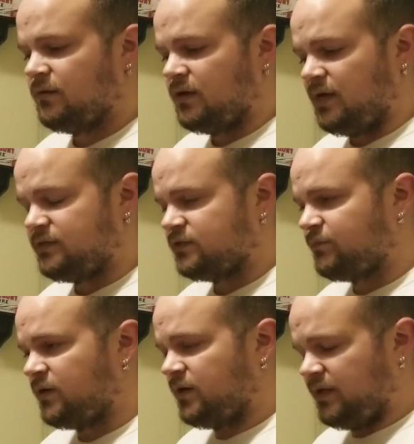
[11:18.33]
I just
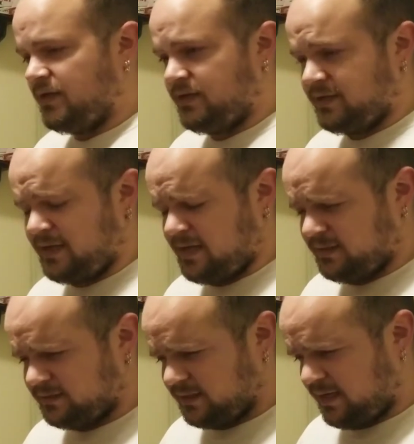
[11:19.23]
bought a
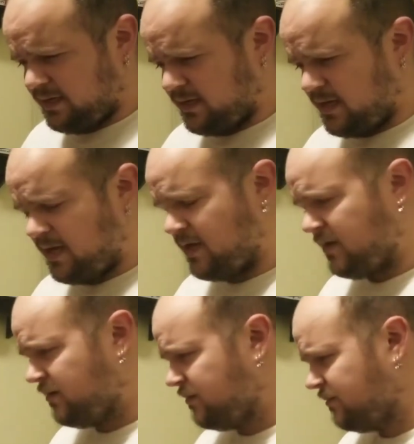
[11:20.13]
case and a
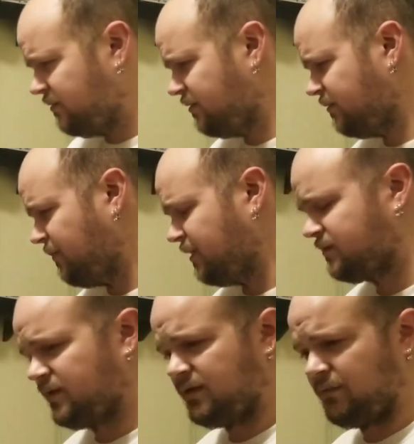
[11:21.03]
head.
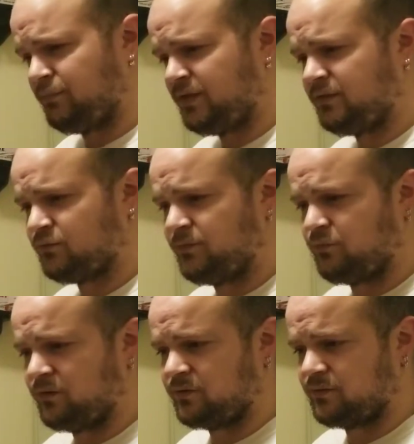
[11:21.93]
Basically a complete
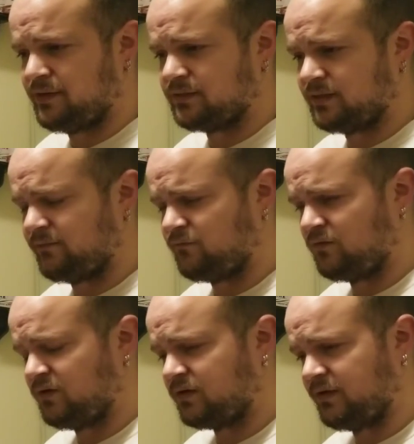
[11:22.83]
3.3 except
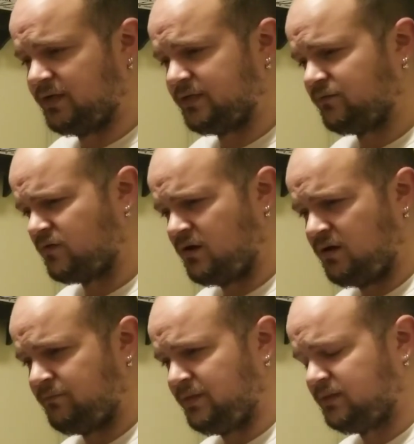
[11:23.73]
for a connecting
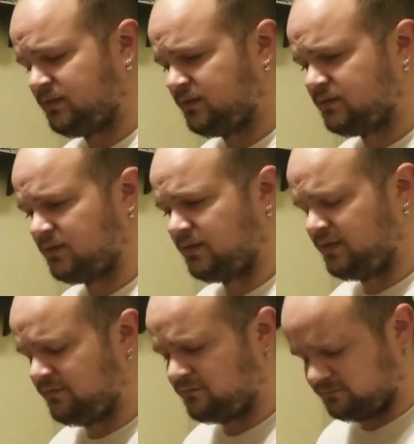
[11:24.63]
rod, piston, and sleeve.